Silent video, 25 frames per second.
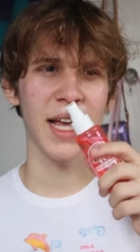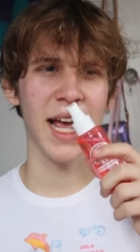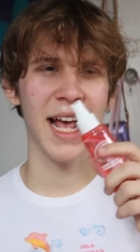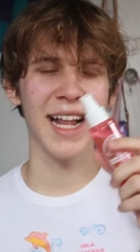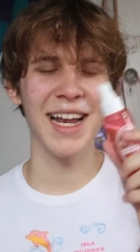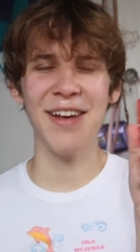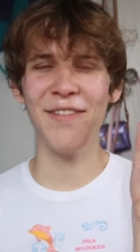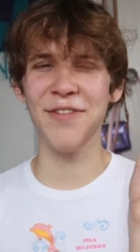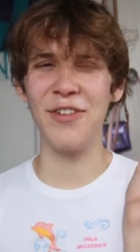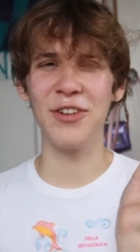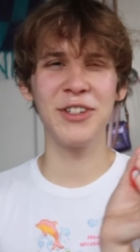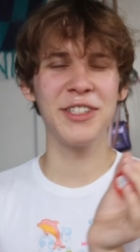
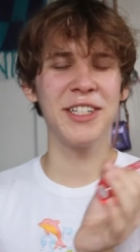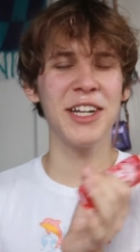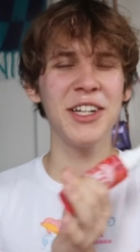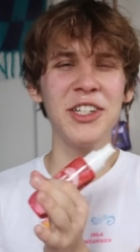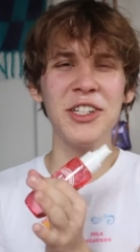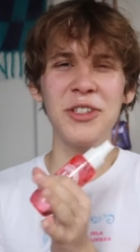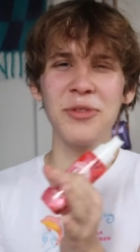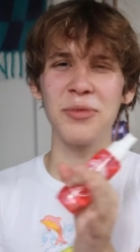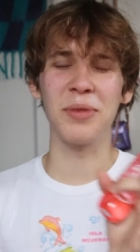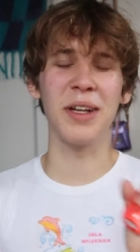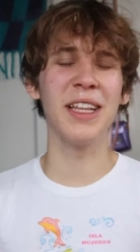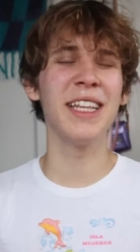And at first I
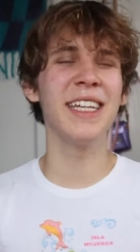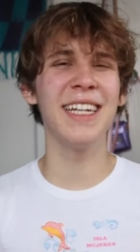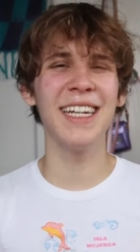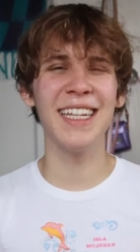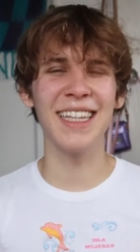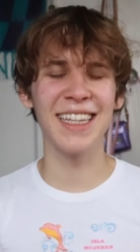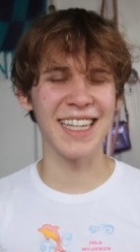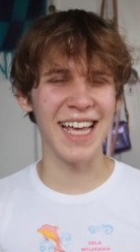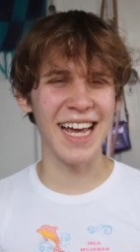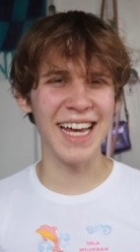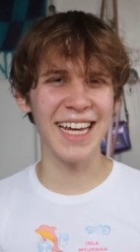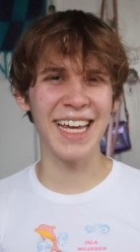just really
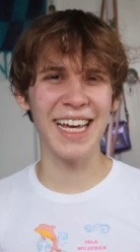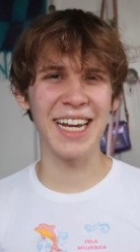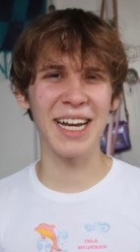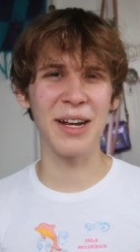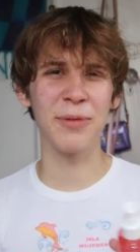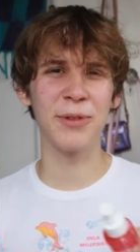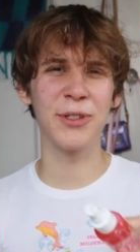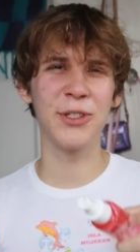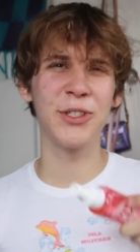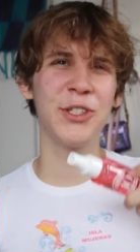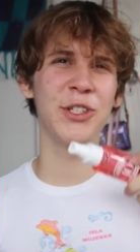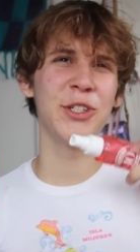didn't like it.
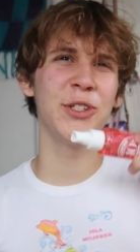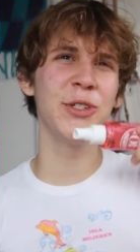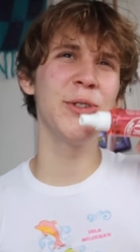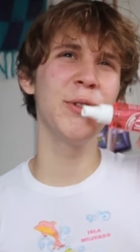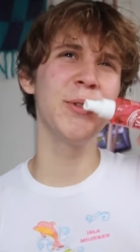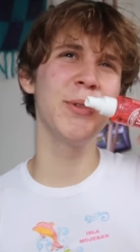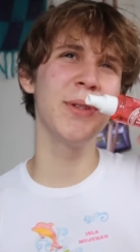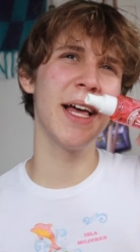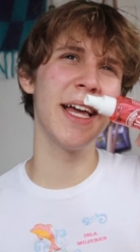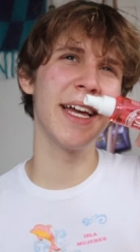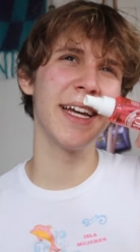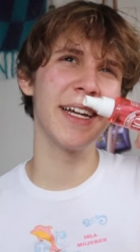It was
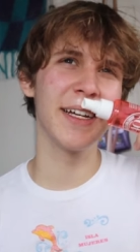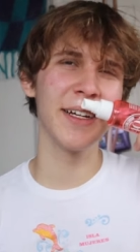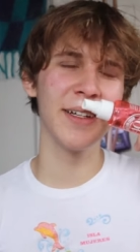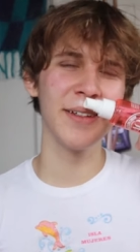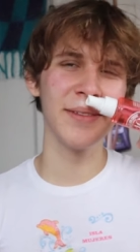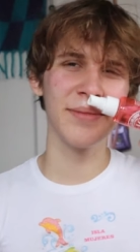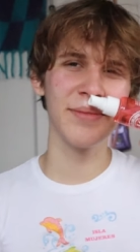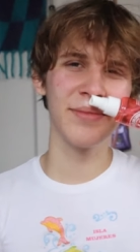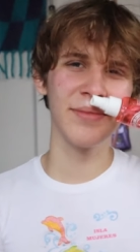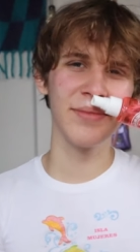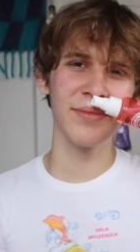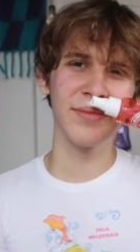too like
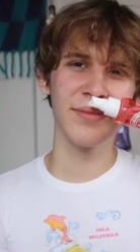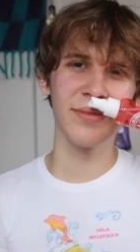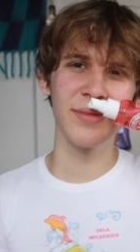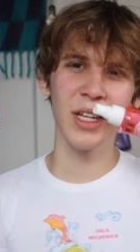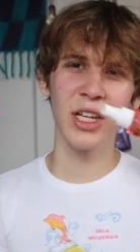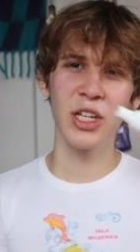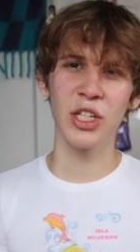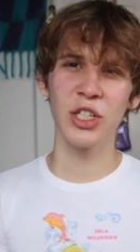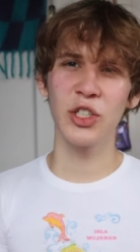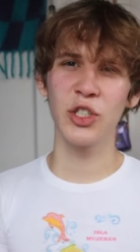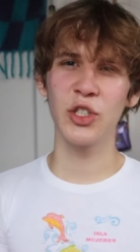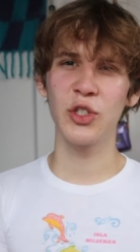
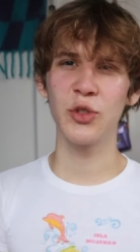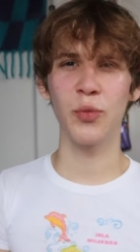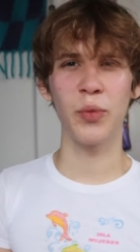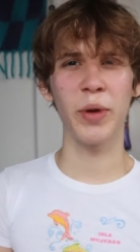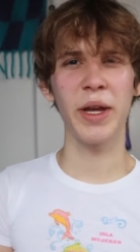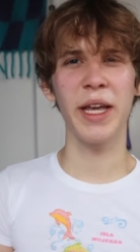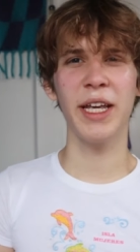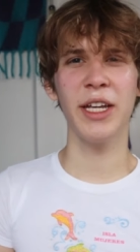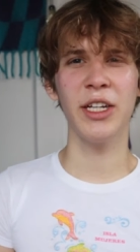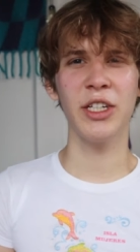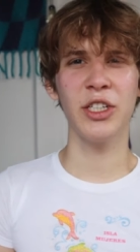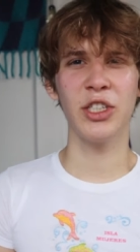
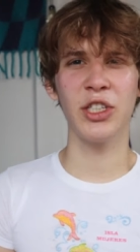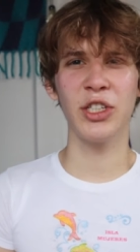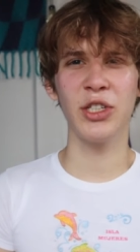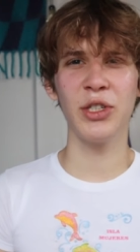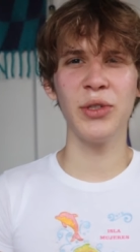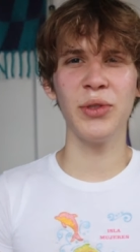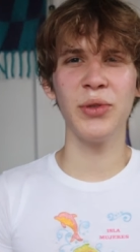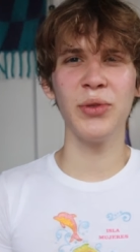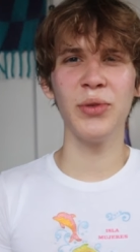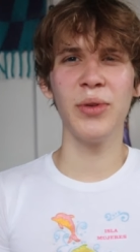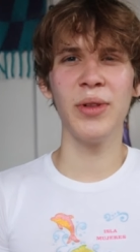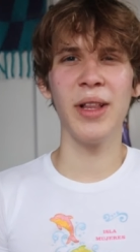sweet,
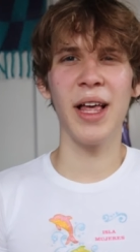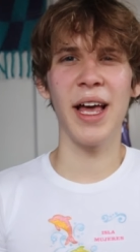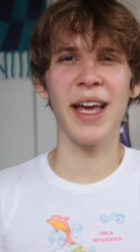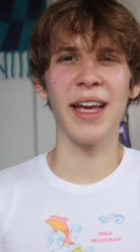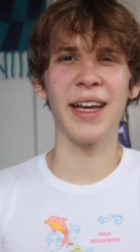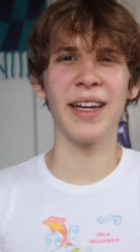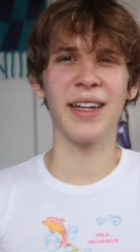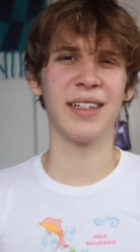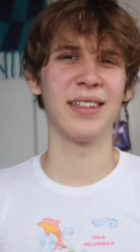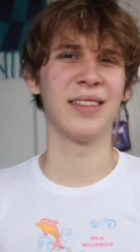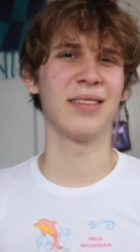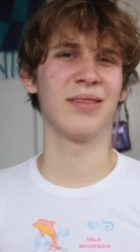too
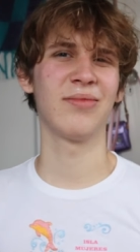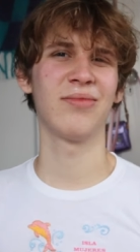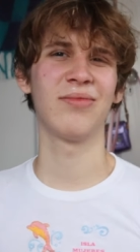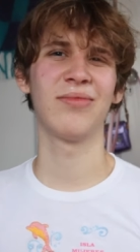like,